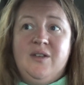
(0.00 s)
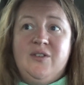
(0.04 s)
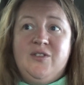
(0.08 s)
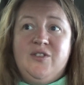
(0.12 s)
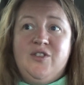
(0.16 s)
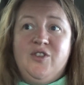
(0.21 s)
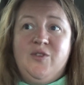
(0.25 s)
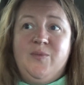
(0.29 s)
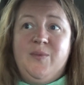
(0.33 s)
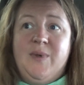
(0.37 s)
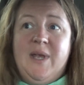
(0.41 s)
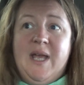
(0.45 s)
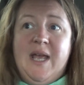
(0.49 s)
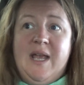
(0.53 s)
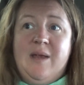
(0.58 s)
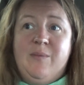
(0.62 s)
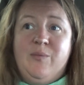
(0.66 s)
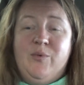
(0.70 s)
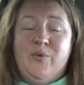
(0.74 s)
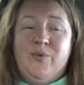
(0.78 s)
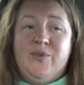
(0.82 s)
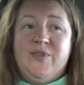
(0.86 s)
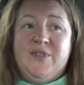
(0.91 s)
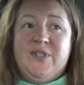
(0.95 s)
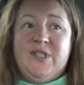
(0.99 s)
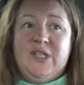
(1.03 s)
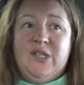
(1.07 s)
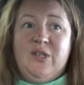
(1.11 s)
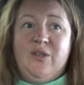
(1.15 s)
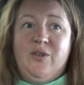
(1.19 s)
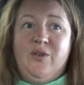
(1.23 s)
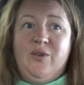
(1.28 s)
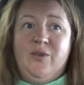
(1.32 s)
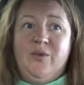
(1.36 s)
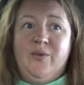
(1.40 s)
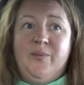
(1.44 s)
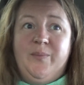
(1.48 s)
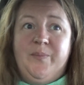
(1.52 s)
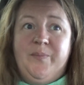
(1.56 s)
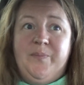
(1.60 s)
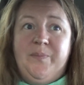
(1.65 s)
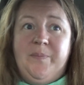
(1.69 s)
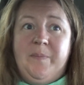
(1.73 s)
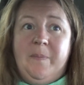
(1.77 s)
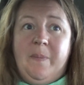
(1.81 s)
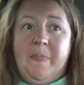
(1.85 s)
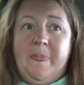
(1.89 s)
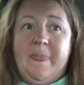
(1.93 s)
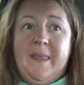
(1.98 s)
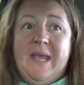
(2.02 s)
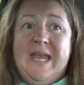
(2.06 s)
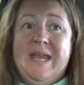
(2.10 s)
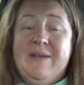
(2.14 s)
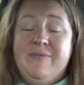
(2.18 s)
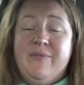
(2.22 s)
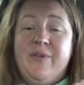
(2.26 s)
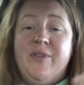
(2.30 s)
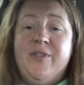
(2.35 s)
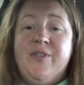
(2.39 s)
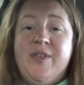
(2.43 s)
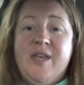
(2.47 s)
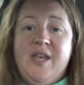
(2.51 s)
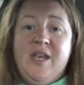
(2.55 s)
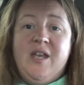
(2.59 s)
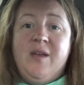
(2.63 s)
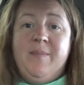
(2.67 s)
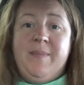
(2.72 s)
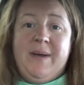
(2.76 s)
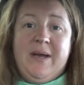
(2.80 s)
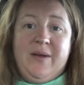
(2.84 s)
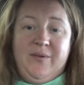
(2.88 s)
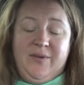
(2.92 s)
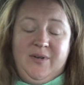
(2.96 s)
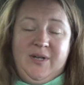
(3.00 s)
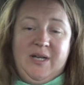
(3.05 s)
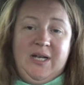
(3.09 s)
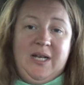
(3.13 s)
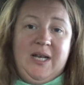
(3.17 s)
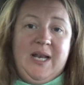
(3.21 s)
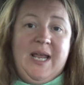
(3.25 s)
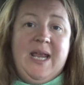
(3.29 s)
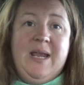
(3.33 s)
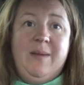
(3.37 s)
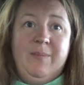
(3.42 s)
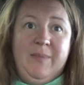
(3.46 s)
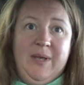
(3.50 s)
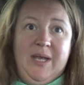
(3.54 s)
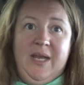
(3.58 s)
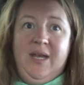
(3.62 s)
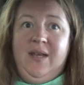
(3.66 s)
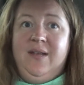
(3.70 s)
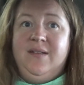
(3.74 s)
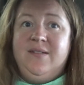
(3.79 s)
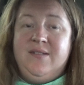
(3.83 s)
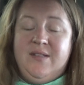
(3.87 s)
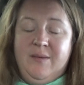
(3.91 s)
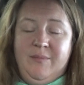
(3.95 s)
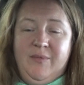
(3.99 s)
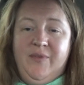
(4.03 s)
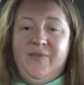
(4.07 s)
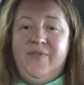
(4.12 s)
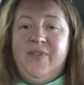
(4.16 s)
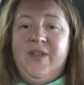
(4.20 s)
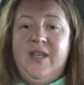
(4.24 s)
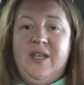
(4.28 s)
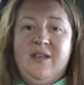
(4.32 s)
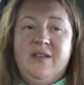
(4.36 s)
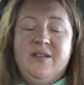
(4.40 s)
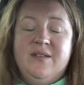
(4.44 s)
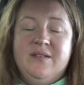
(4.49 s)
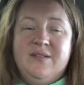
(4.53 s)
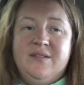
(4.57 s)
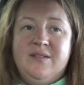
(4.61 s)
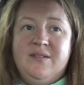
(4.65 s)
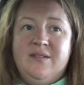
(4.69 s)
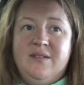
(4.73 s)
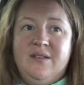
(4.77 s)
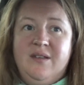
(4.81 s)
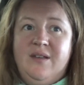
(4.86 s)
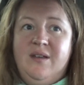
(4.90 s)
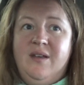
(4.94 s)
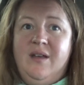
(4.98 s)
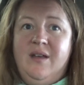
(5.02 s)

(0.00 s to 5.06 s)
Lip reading: to be able to even think about claiming some of these